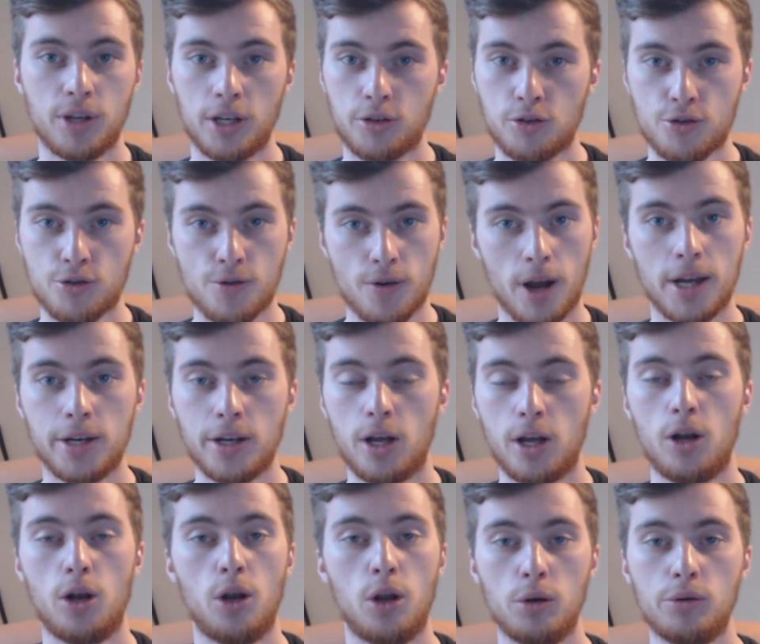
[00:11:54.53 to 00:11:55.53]
I tried
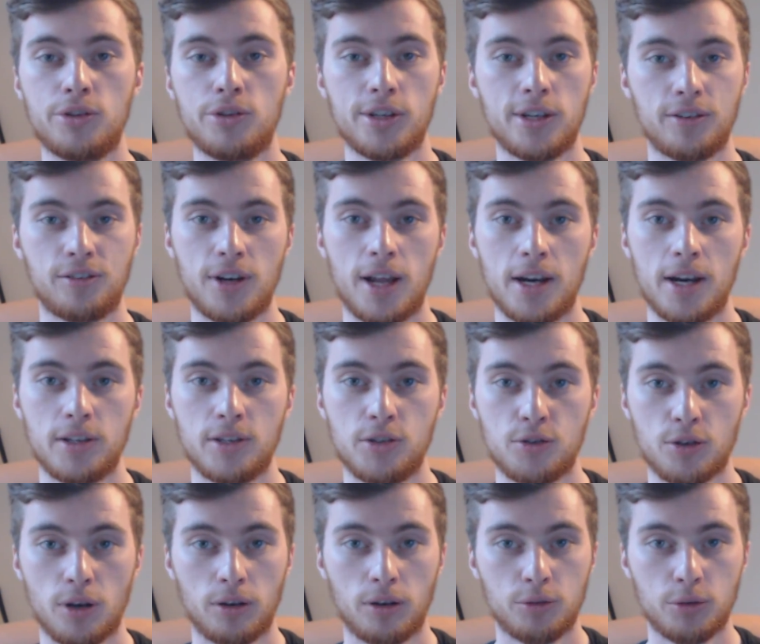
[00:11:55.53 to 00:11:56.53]
loads of different
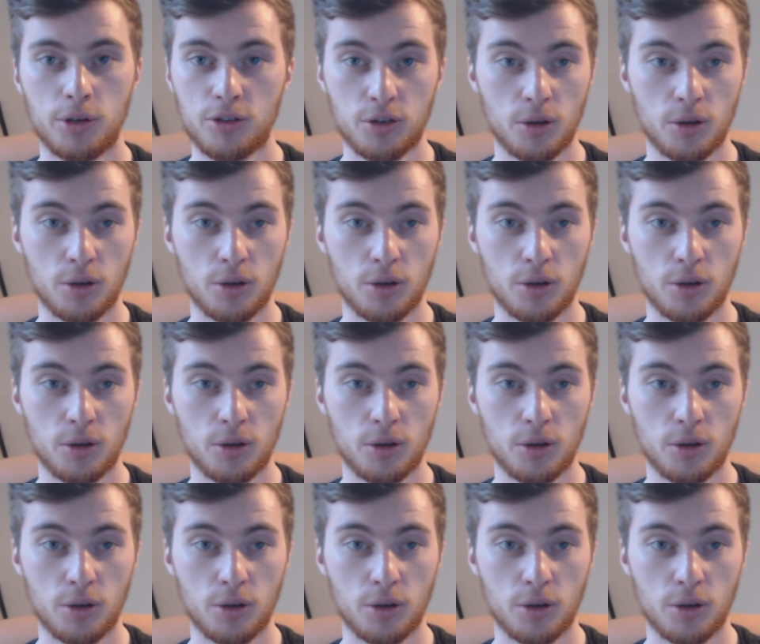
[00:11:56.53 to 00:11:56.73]
editing software,